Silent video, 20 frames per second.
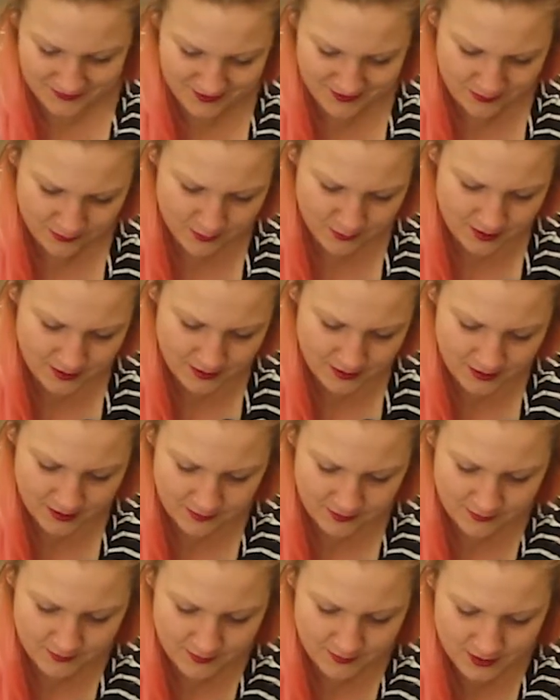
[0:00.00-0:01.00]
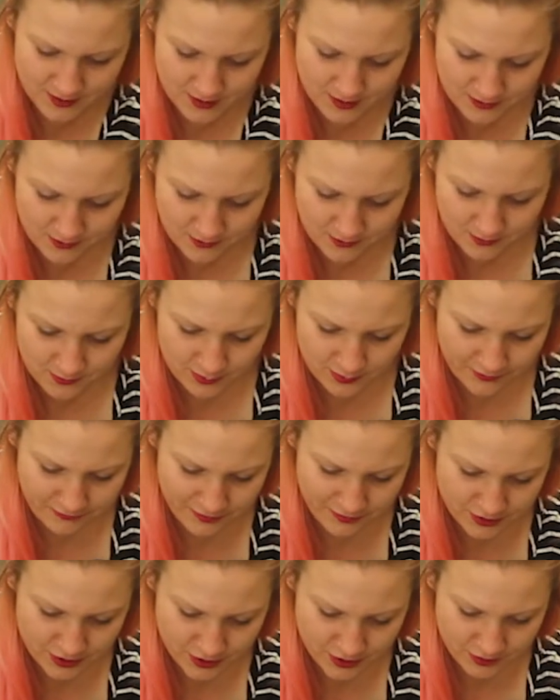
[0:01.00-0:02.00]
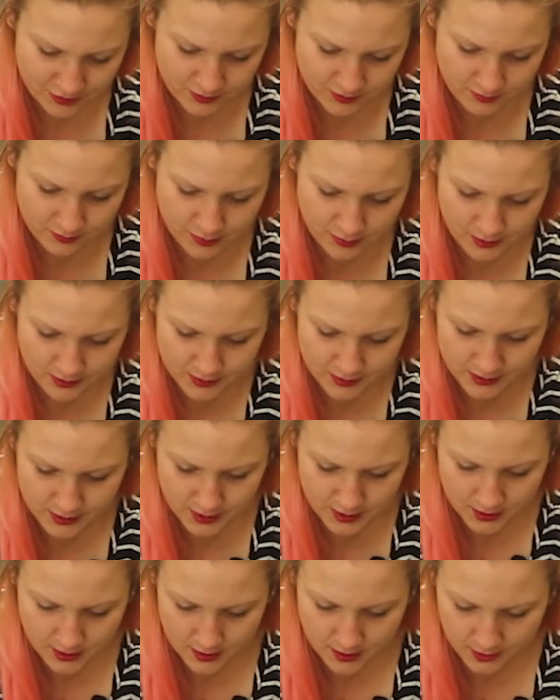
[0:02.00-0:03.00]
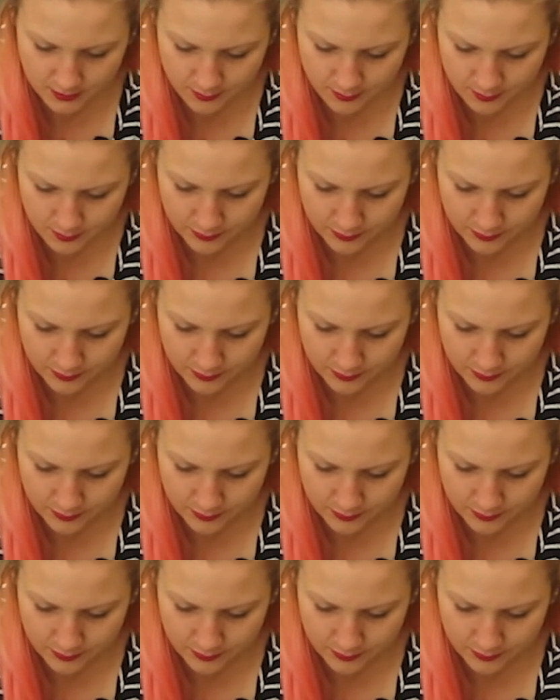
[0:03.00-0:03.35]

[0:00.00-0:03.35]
Welcome to Professional Potting Up